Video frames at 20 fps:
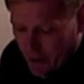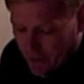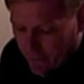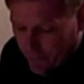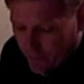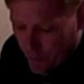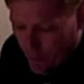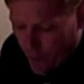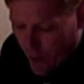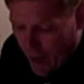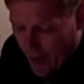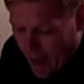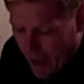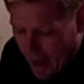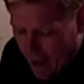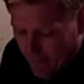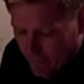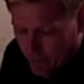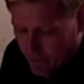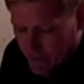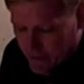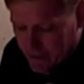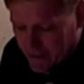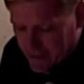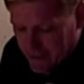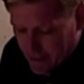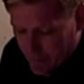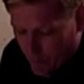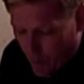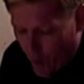if you have
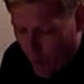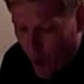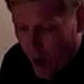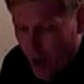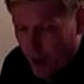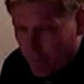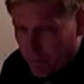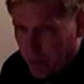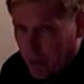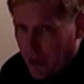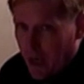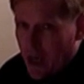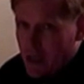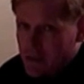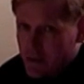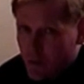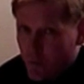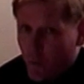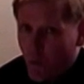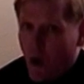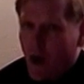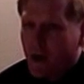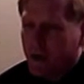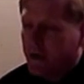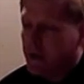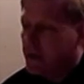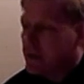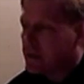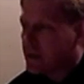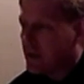0 plus
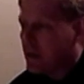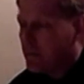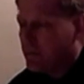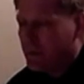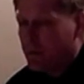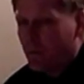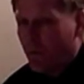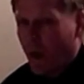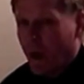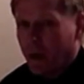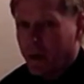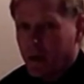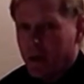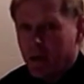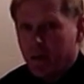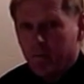1, it's going to be 1.